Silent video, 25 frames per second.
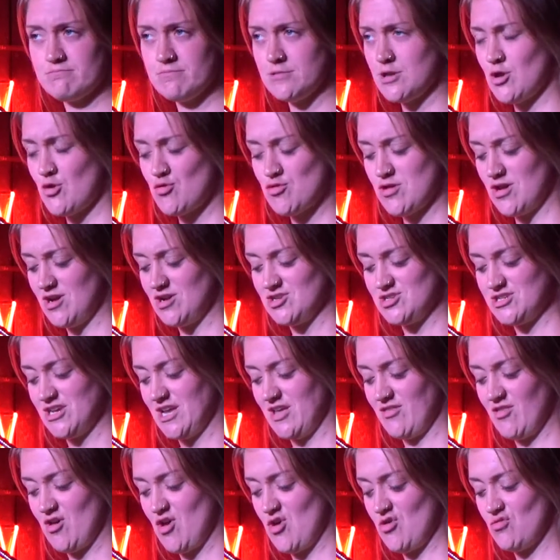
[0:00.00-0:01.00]
No touching,
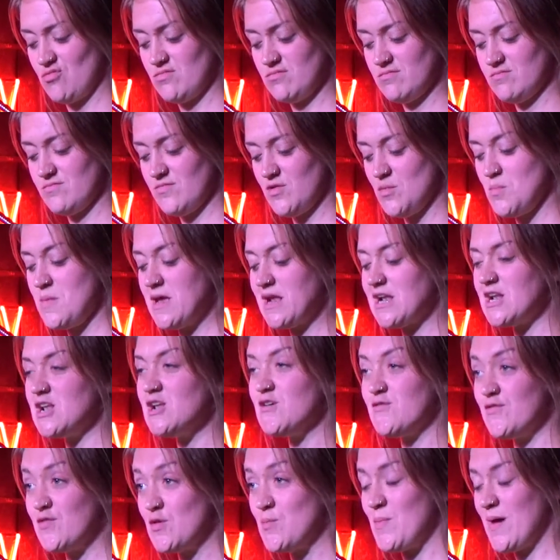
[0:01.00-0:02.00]
though. The middle
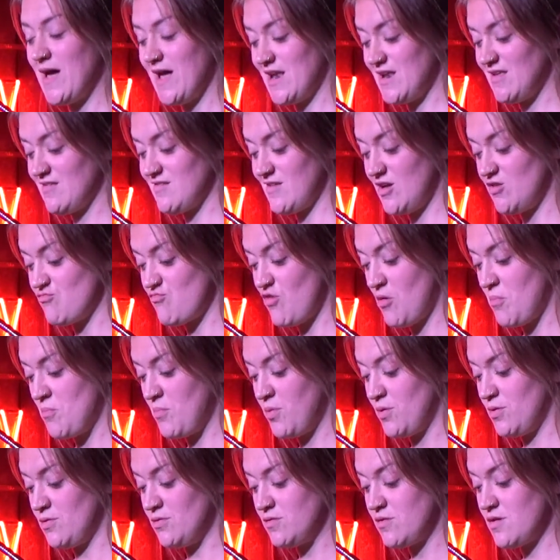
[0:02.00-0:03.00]
of the bed is
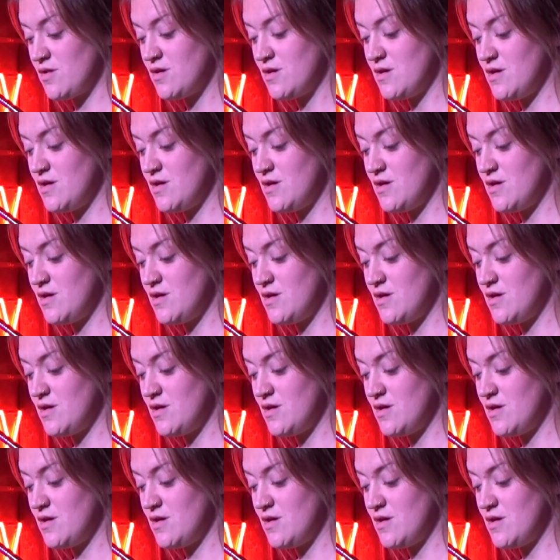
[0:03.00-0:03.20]
unrumpled,